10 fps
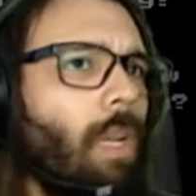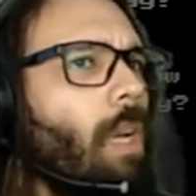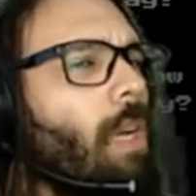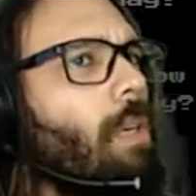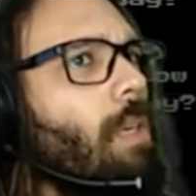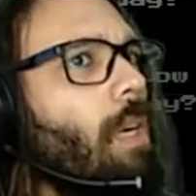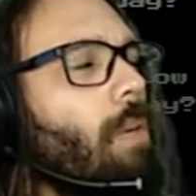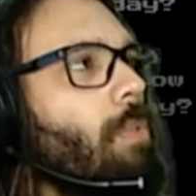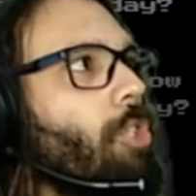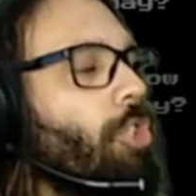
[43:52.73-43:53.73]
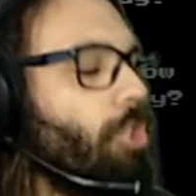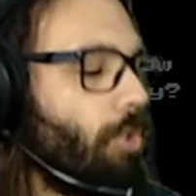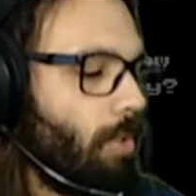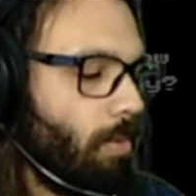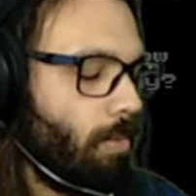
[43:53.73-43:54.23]
oh I'm not
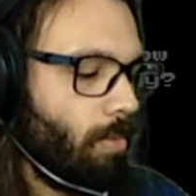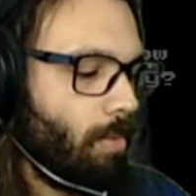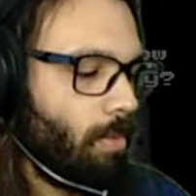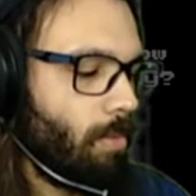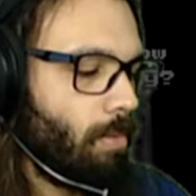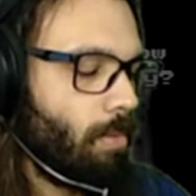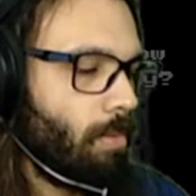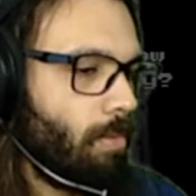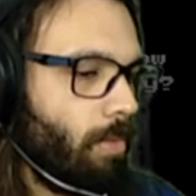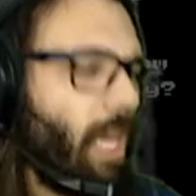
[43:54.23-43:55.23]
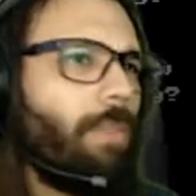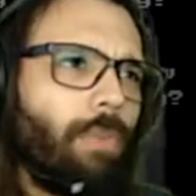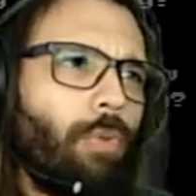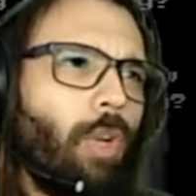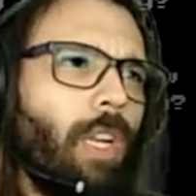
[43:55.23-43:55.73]
sure we have a
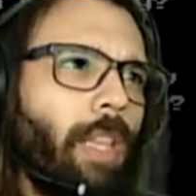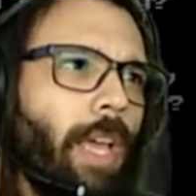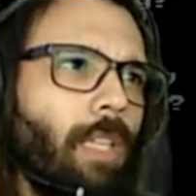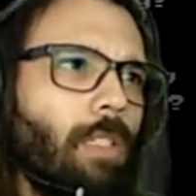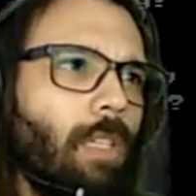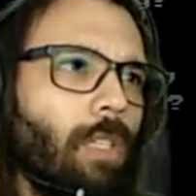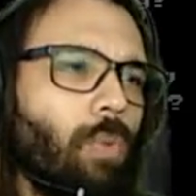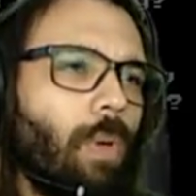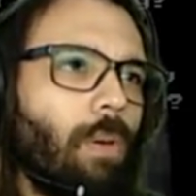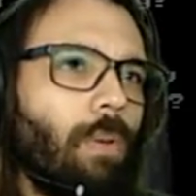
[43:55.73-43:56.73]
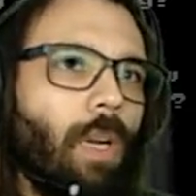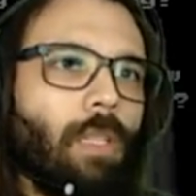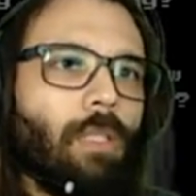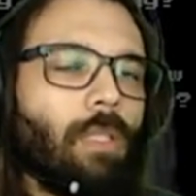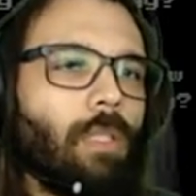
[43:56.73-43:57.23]
free Lynette as well right